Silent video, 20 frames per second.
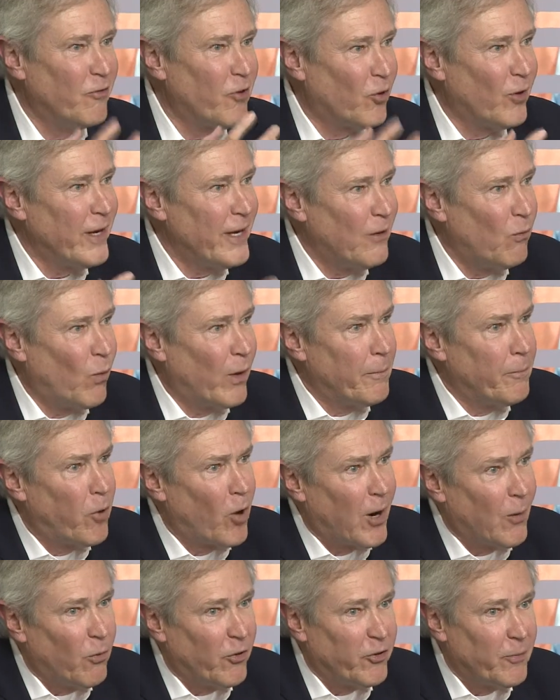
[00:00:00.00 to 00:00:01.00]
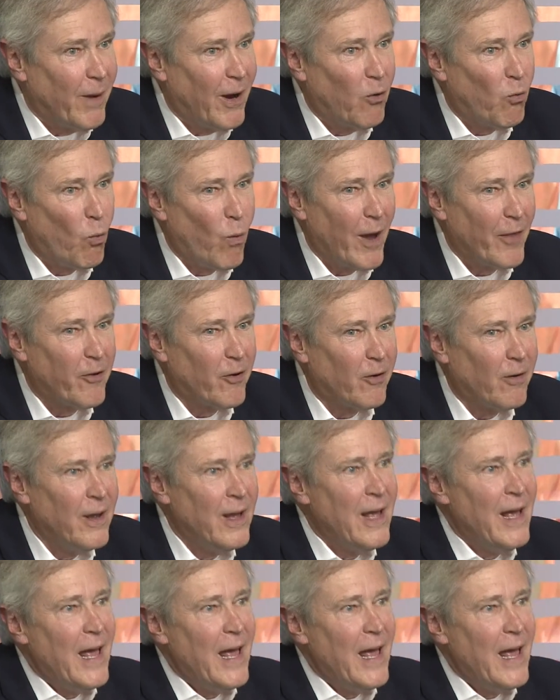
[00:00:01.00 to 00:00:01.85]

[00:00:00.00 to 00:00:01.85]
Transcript: very one part was about whether